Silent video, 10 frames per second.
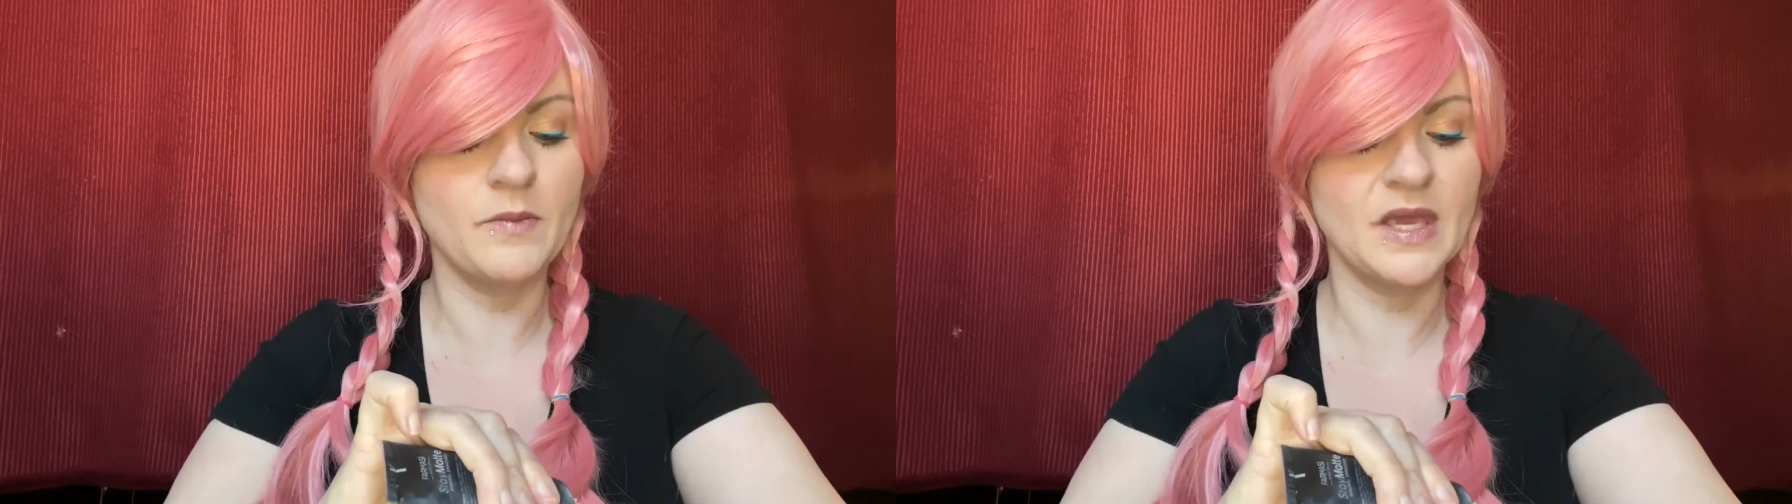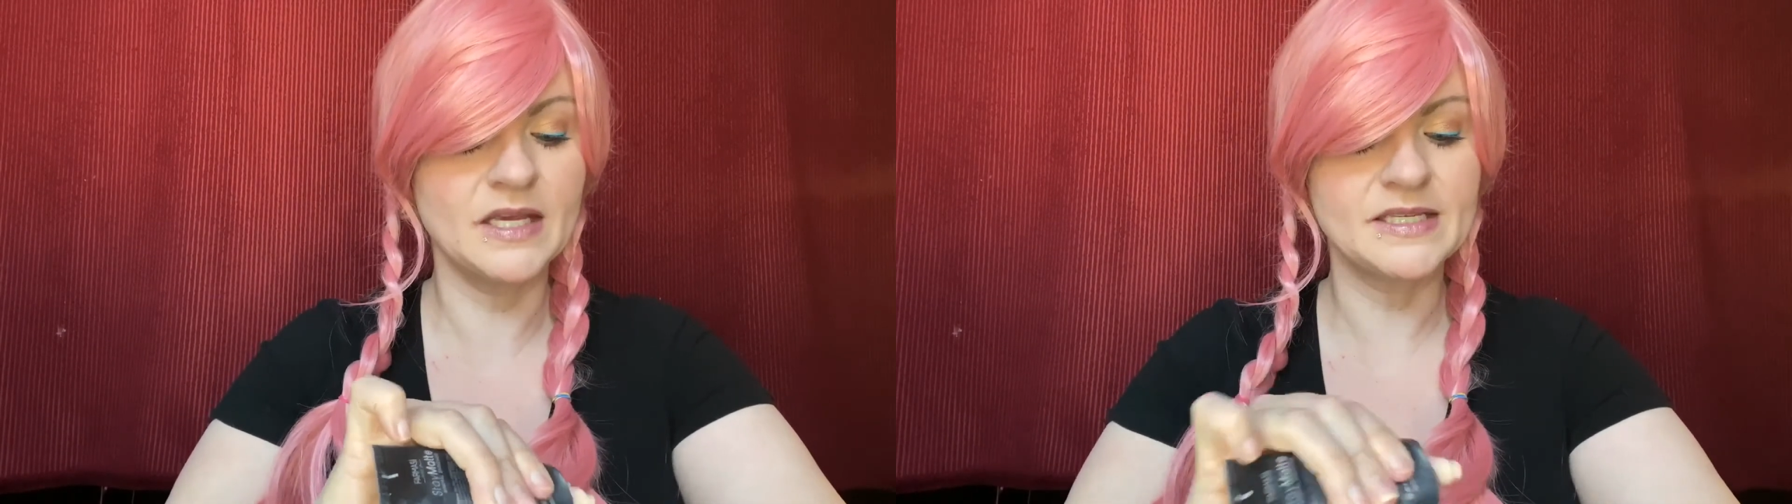
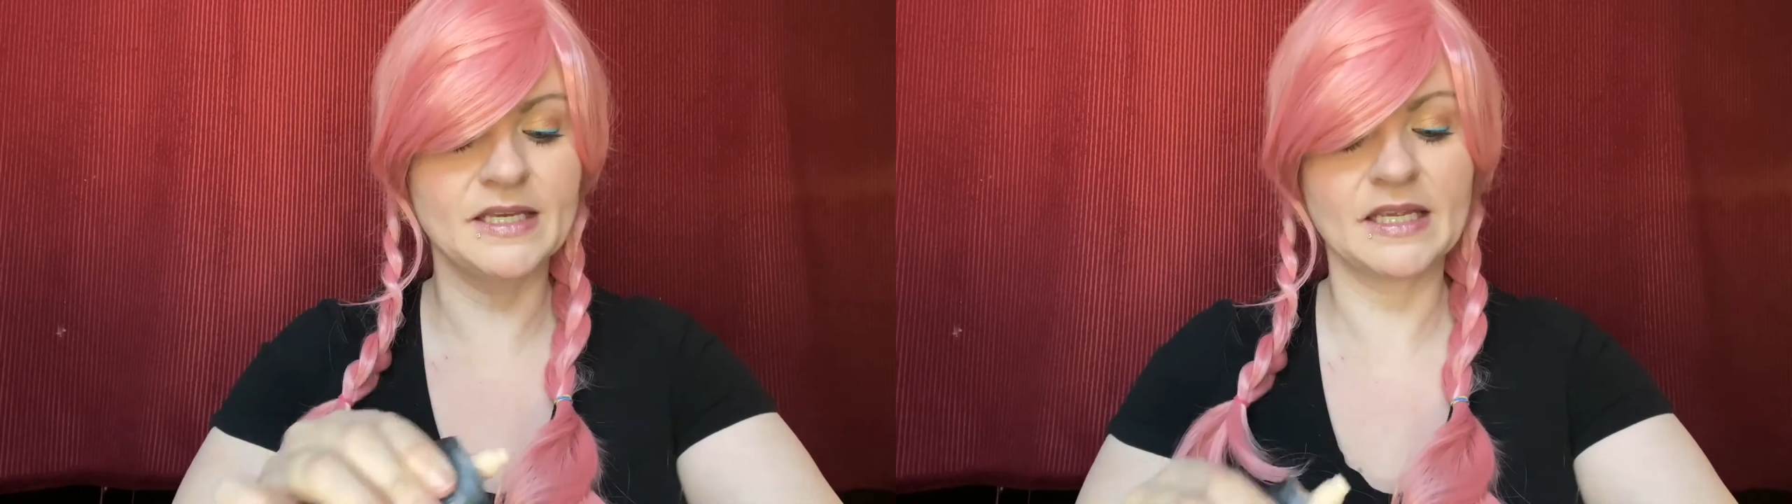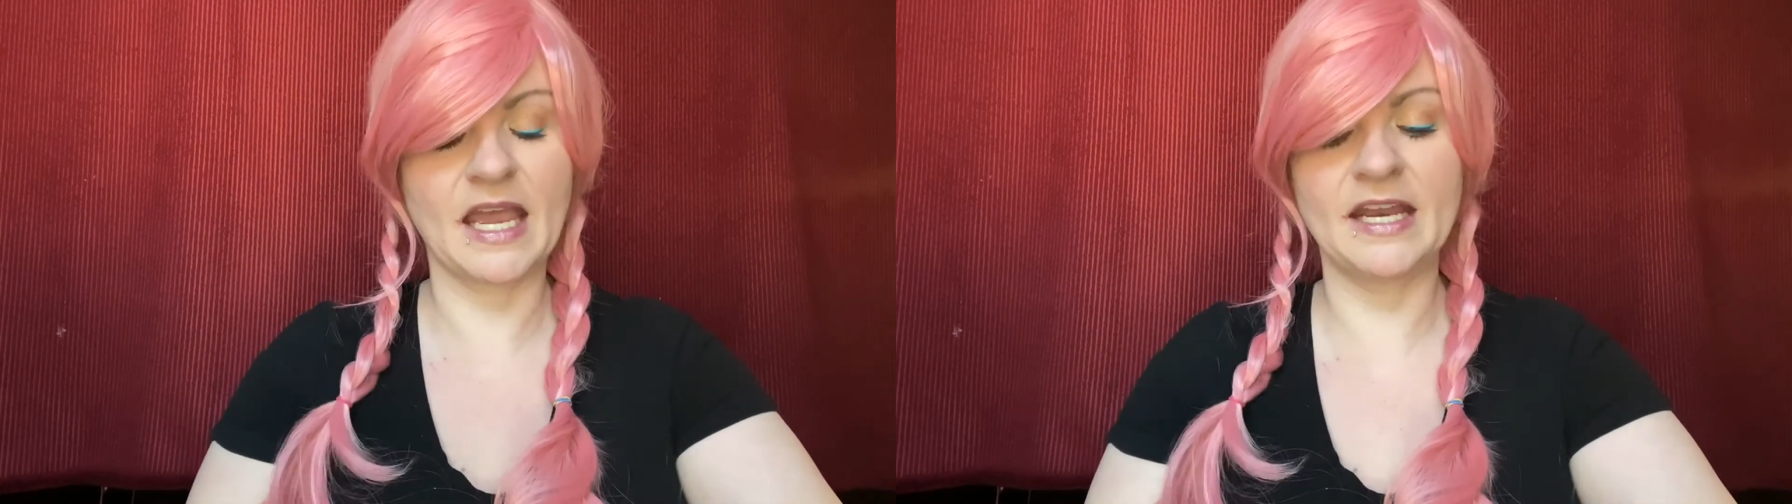because
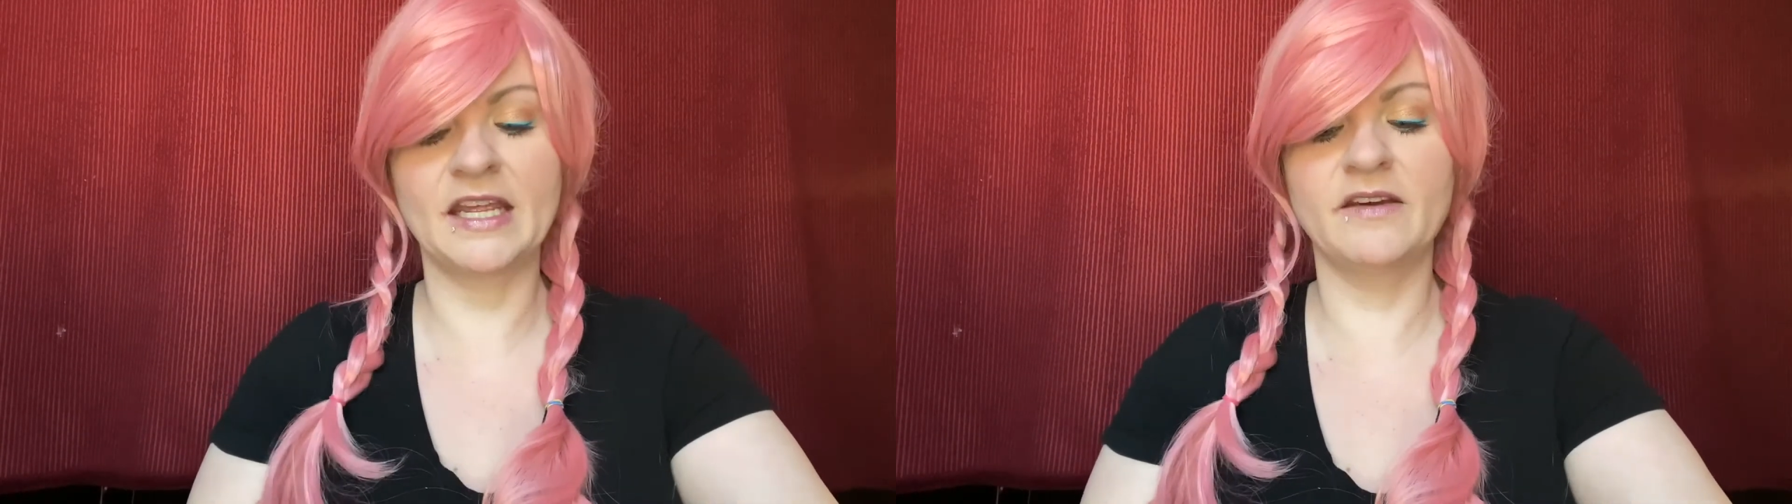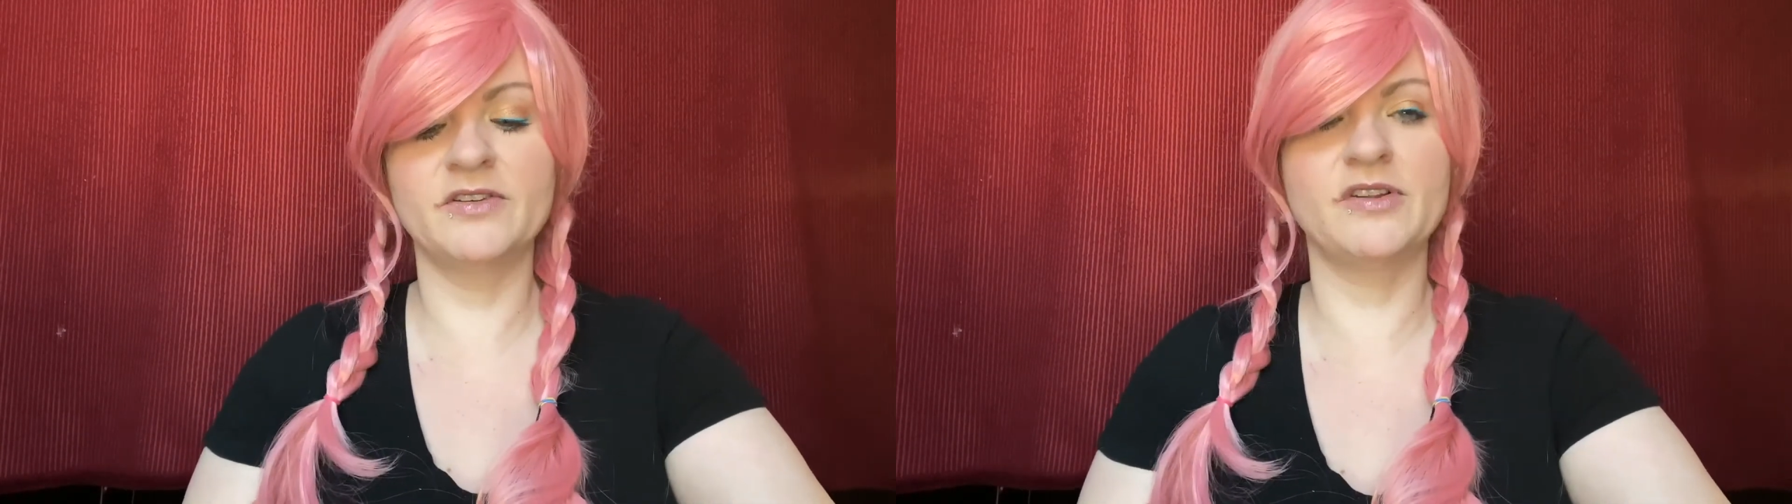it kind
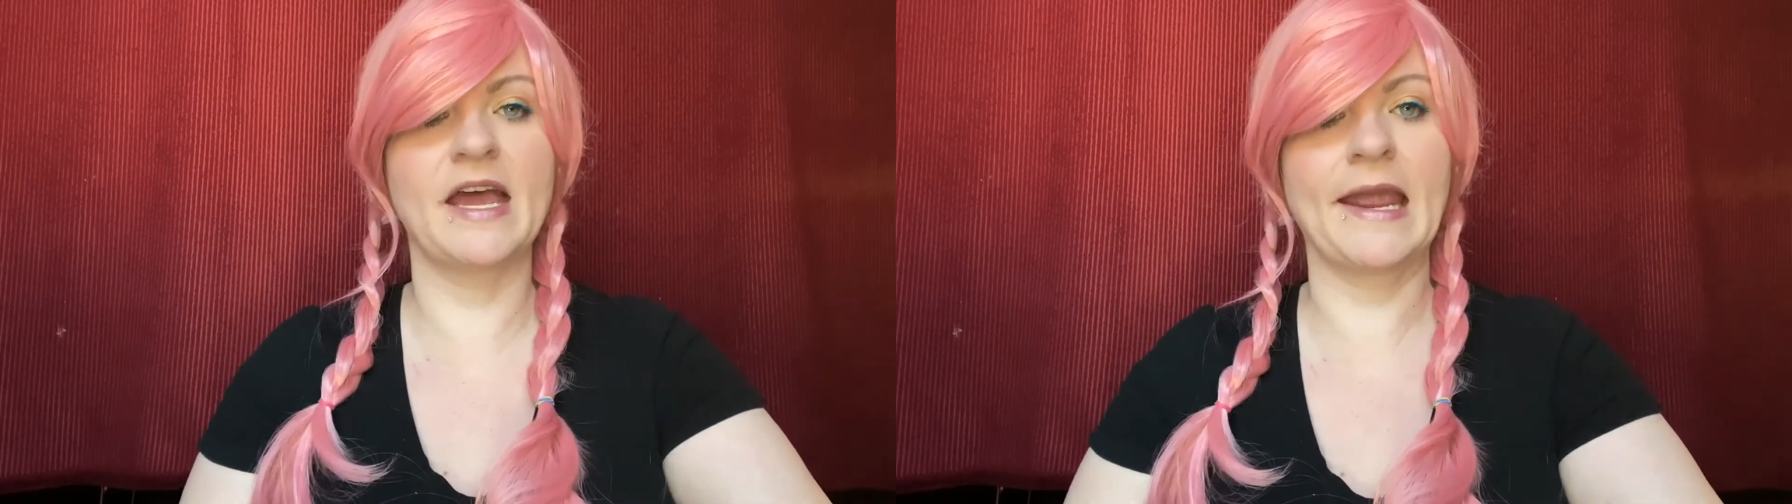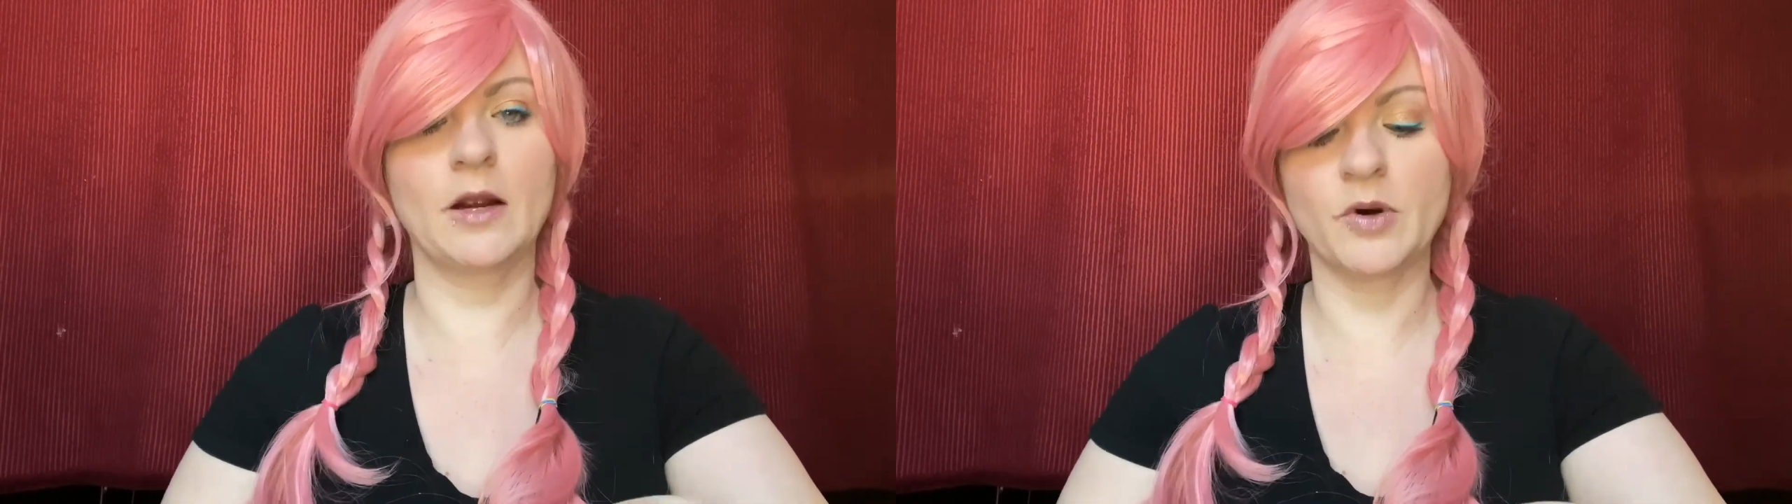of gives you
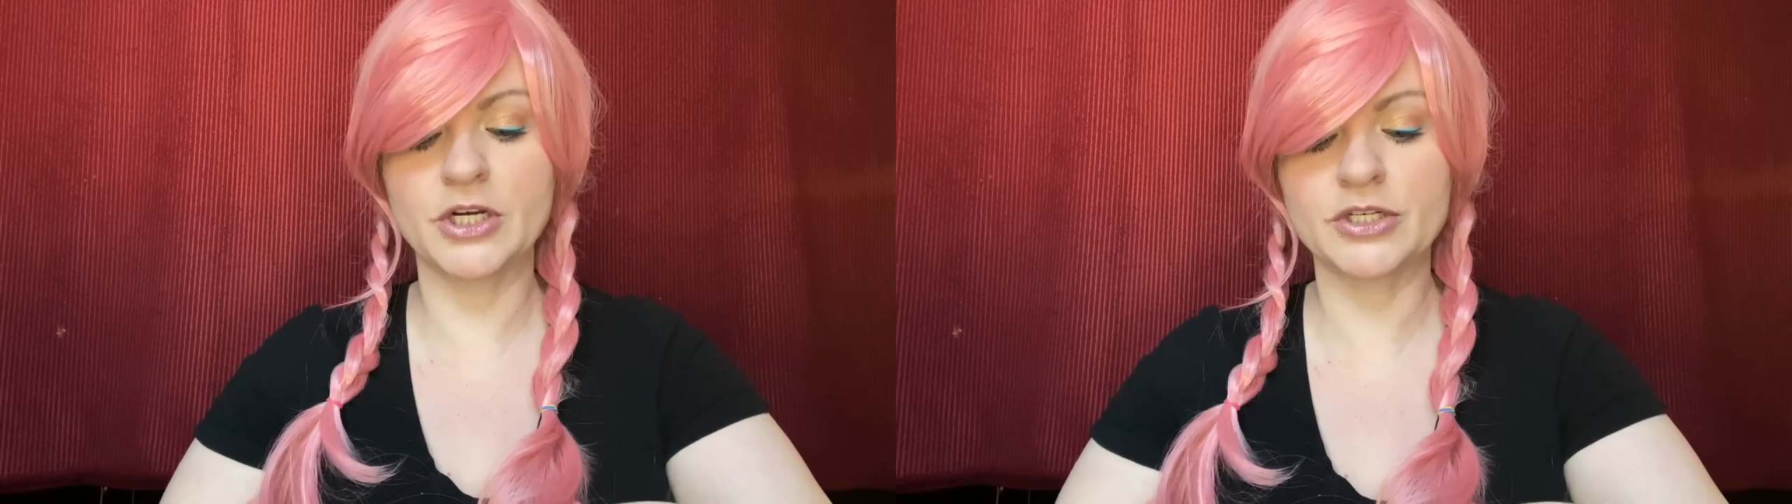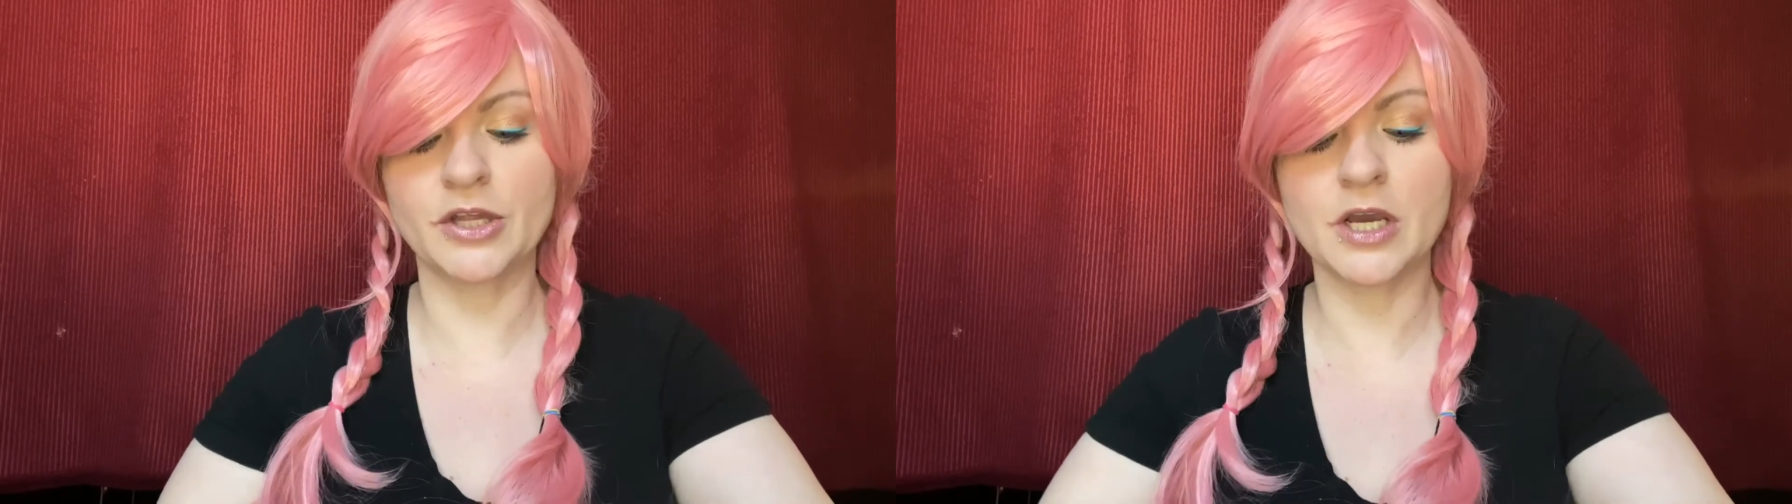that
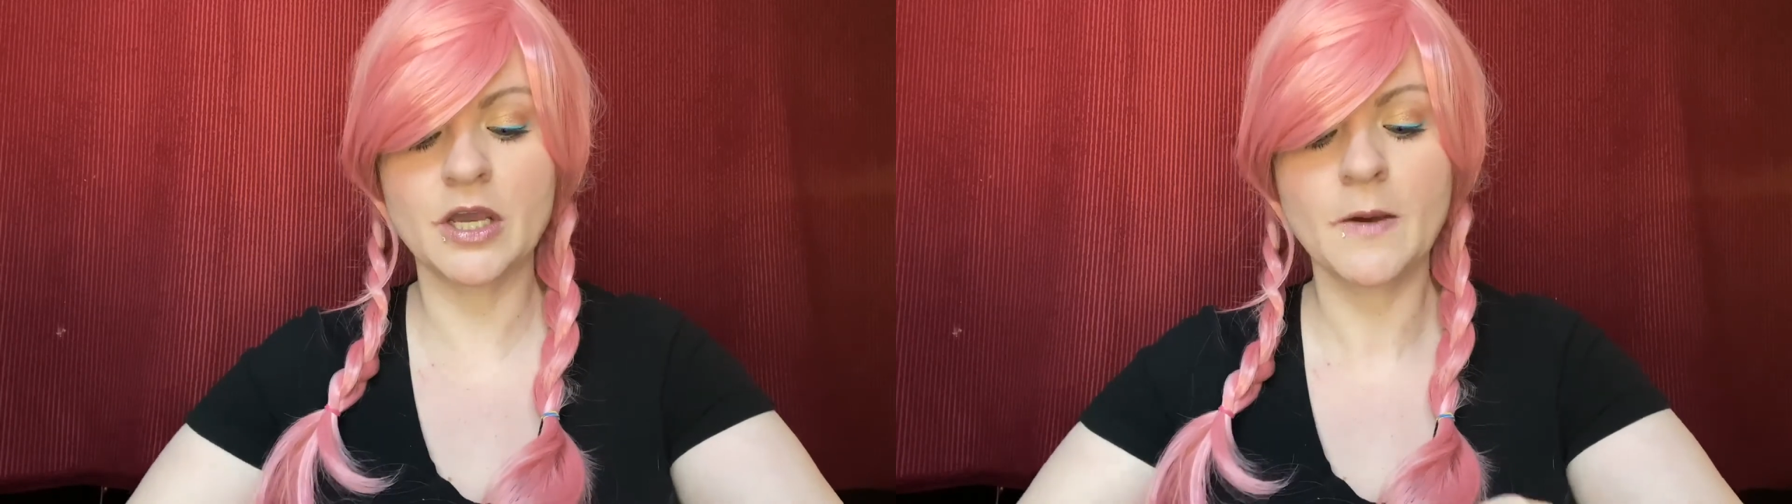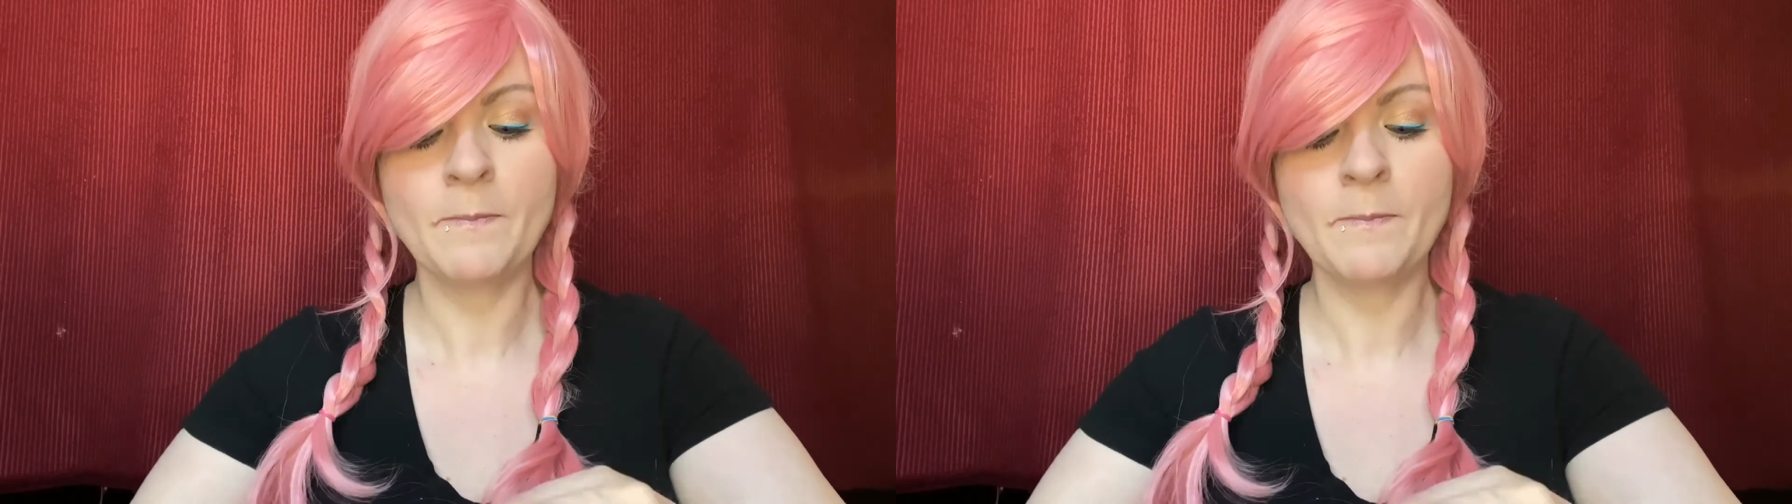airbrush look.